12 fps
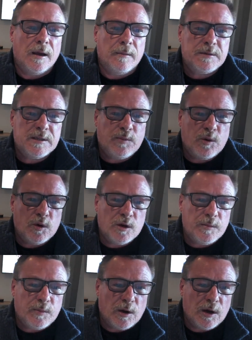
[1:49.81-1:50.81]

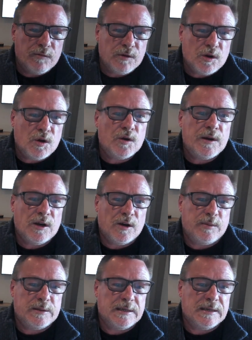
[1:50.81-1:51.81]
supported by a recording I
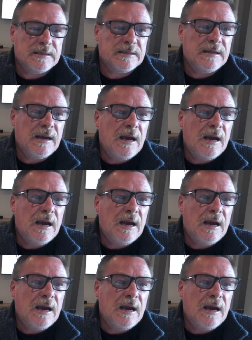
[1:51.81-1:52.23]
possessed.